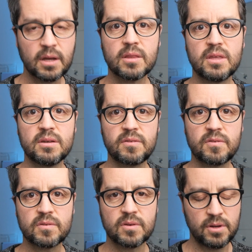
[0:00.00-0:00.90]

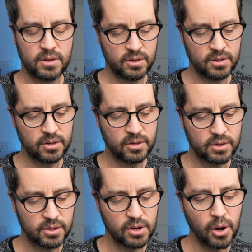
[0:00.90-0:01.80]
This
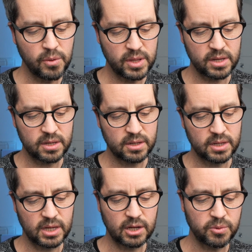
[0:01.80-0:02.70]
only
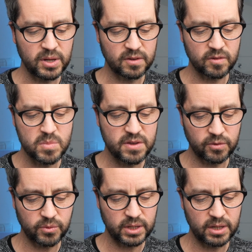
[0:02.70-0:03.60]
increases
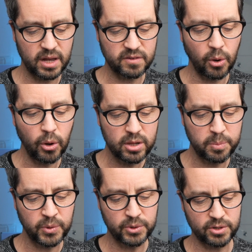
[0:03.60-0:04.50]
misery, as oil
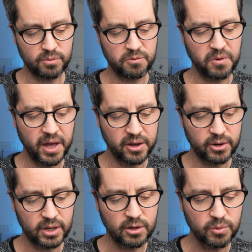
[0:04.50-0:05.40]
poured on fire
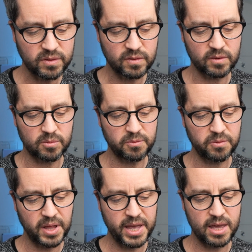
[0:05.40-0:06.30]
increases the
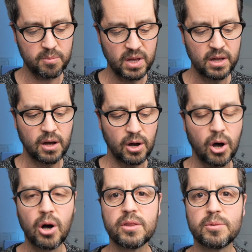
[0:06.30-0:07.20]
flame
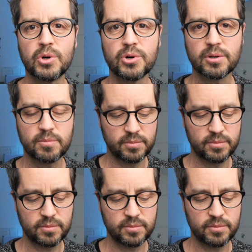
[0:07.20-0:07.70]
all the more.